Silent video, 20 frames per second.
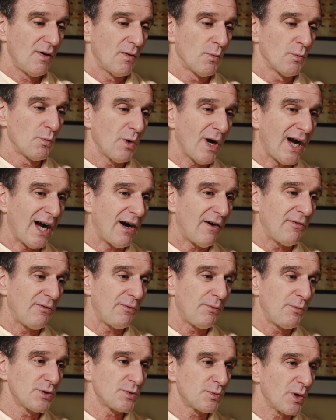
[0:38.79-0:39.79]

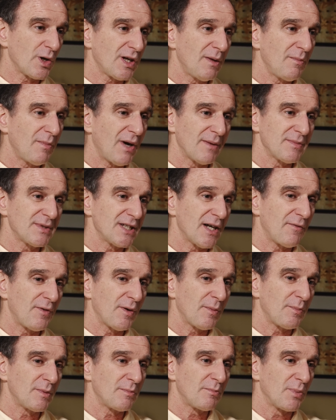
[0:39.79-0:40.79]
Ralph was working by himself
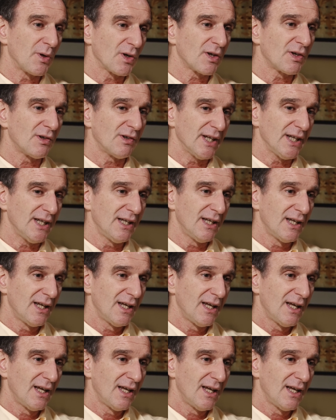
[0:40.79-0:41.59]
up at Berkeley,